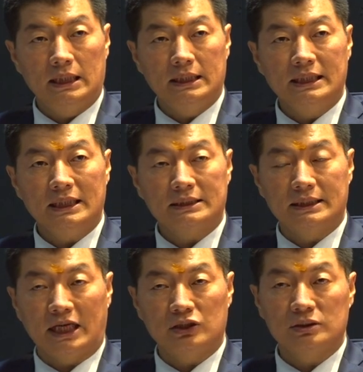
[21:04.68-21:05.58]
India's
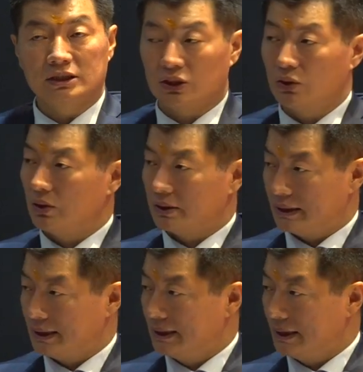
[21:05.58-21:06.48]
national
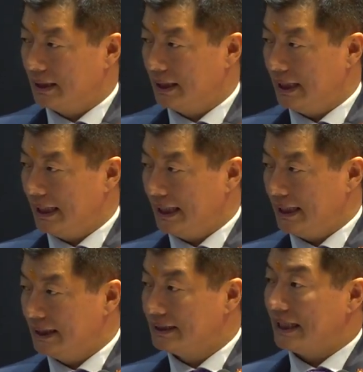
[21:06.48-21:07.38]
security
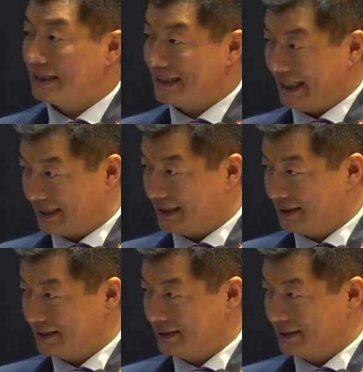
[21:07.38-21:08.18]
is at stake.